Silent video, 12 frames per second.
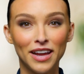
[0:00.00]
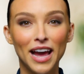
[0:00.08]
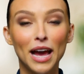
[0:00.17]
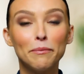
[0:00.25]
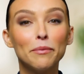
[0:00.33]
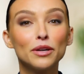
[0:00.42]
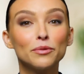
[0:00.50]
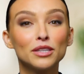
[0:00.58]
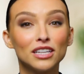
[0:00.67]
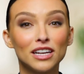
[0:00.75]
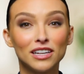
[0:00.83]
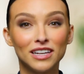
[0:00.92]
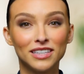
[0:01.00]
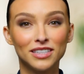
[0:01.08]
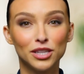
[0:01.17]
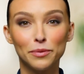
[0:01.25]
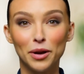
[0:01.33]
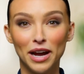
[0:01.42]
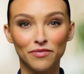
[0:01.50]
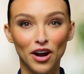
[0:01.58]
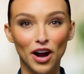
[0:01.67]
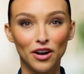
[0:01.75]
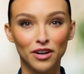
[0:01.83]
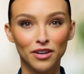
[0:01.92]
and build resilience to brain
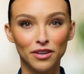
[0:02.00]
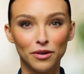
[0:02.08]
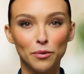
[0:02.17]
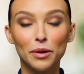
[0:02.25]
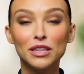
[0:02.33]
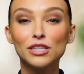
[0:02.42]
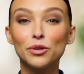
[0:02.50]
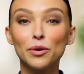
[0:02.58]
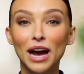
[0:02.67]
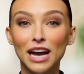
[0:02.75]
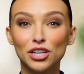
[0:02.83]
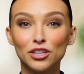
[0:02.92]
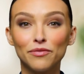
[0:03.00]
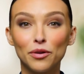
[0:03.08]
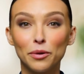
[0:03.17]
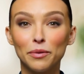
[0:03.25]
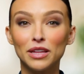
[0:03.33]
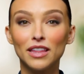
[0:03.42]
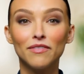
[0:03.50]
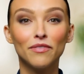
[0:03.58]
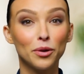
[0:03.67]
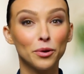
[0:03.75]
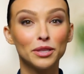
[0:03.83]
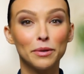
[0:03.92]
fog. With its dual action formula that
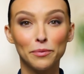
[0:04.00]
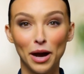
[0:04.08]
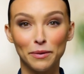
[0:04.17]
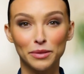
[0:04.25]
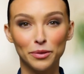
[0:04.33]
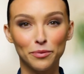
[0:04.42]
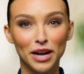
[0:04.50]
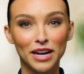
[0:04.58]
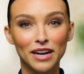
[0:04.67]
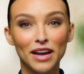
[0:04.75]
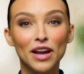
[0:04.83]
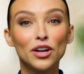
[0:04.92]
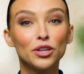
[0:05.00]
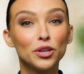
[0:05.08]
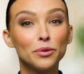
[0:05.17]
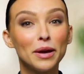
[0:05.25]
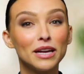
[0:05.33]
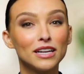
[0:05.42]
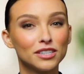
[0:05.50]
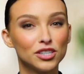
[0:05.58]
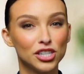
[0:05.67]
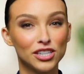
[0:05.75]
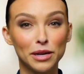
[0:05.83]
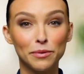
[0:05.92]
fuels and primes the brain, NuBrain doesn't
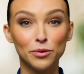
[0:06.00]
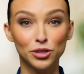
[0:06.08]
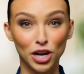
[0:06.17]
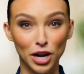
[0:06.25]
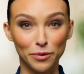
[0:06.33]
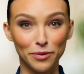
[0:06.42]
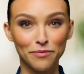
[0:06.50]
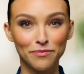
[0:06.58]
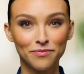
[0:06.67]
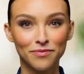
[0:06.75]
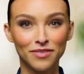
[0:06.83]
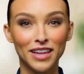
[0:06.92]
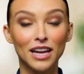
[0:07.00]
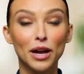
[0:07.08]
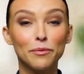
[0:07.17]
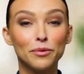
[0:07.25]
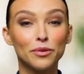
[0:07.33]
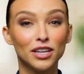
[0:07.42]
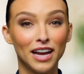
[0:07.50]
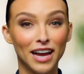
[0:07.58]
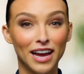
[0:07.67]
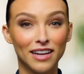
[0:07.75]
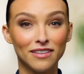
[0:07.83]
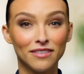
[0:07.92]
just keep you sharp, it helps you stay
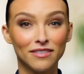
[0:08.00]
ahead.